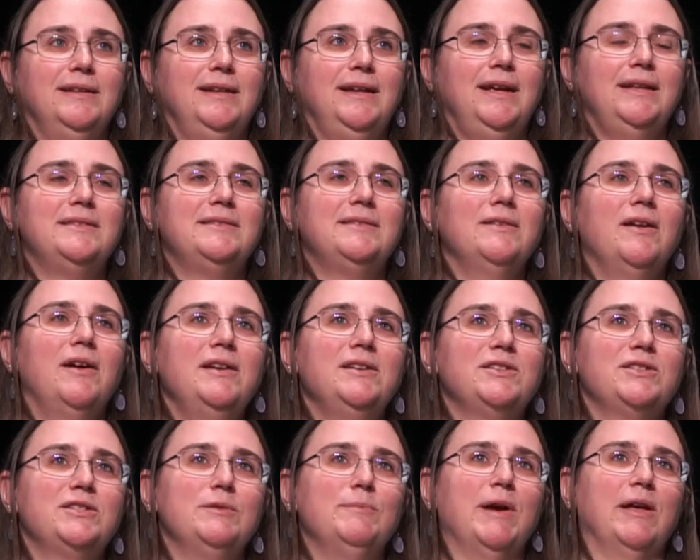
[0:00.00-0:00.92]
it's not
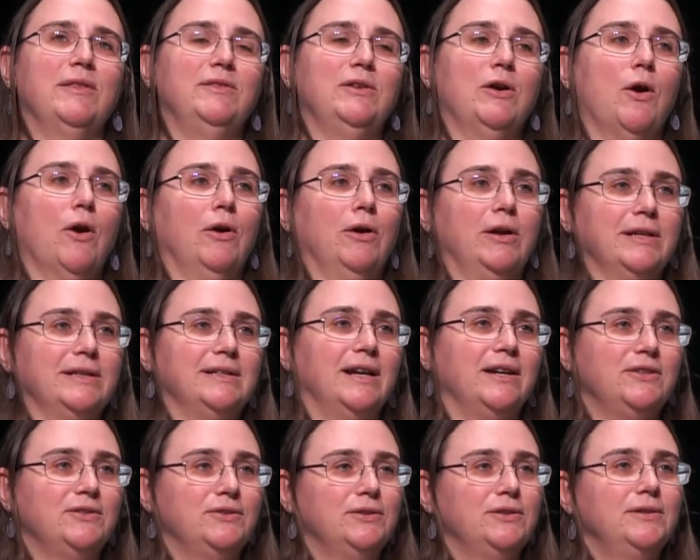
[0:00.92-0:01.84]
just about the
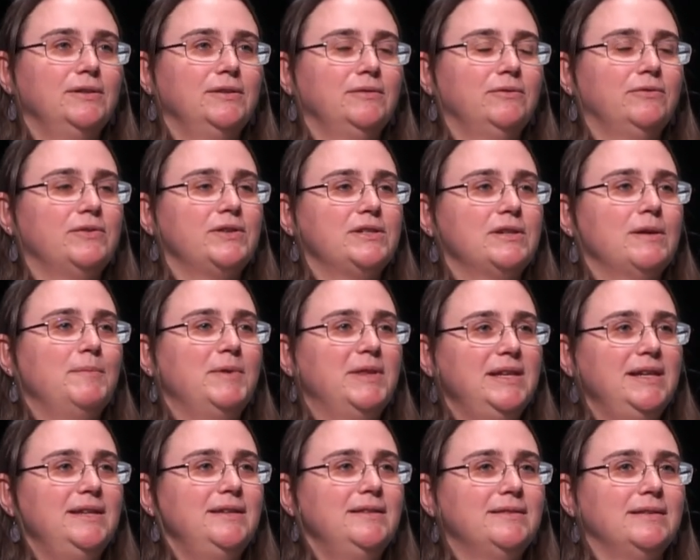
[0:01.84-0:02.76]
architecture for some of
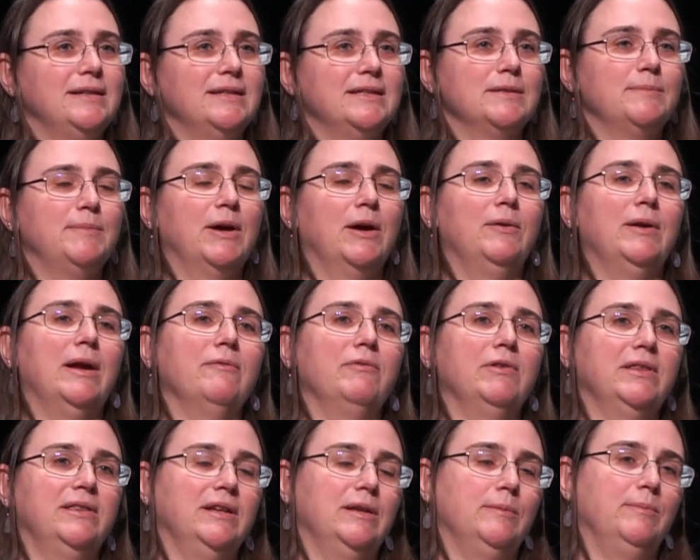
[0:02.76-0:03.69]
these, it's about
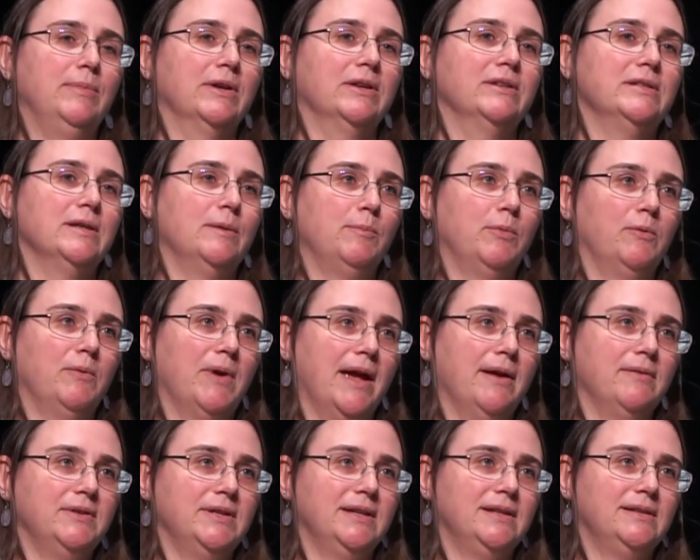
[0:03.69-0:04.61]
everything built up
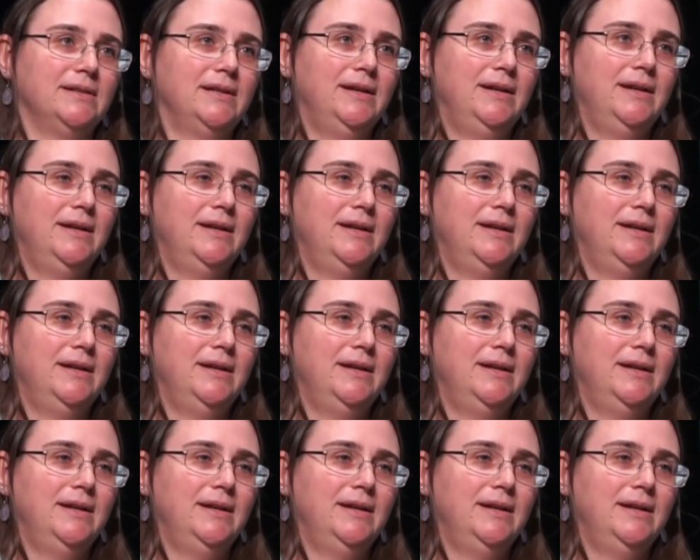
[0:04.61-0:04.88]
around it.